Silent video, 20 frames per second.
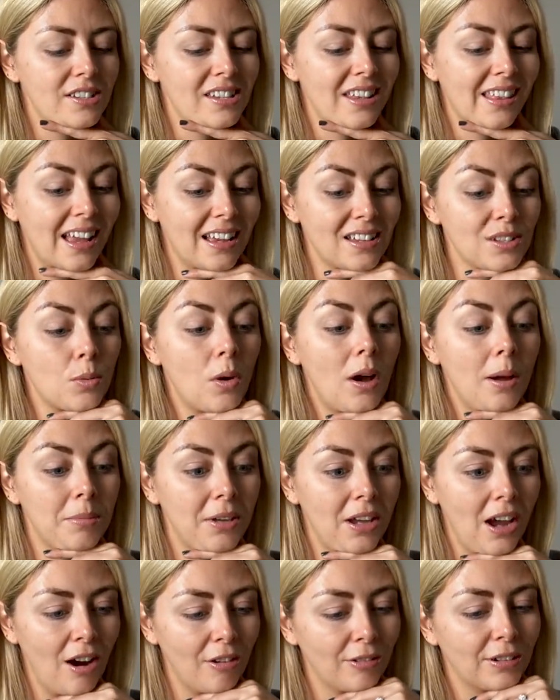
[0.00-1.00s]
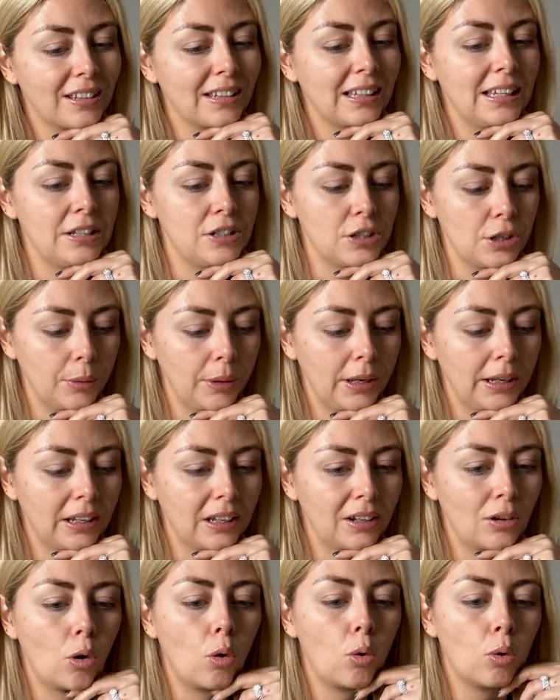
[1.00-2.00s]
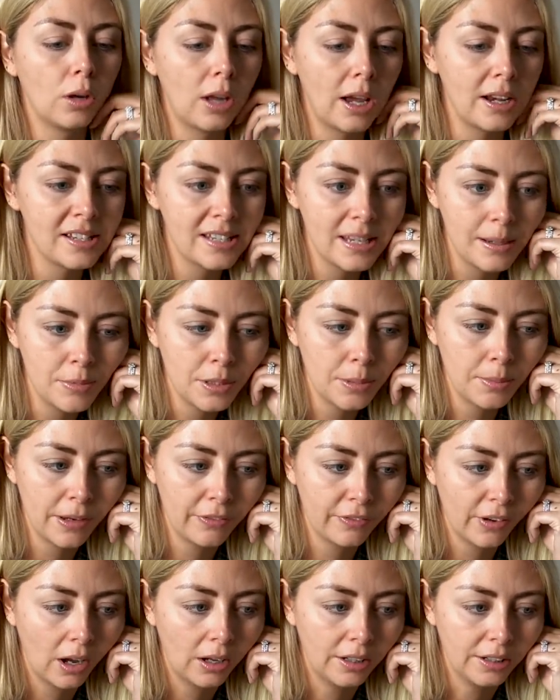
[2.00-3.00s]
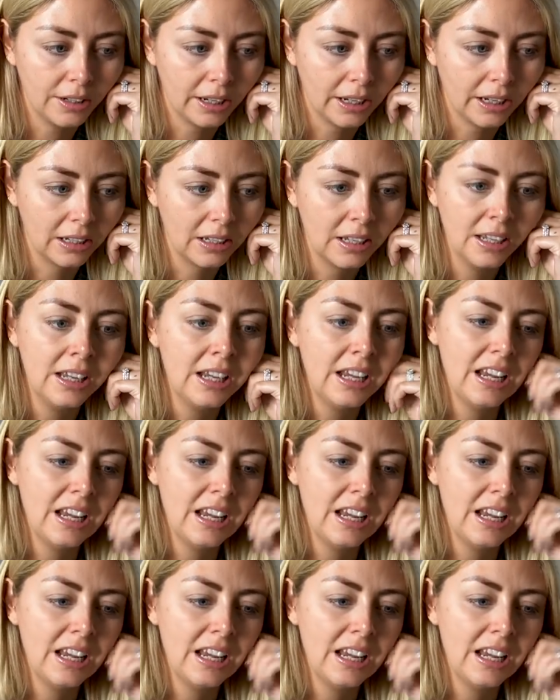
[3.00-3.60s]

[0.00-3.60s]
So that's what I'm currently doing, and all I seem to be finding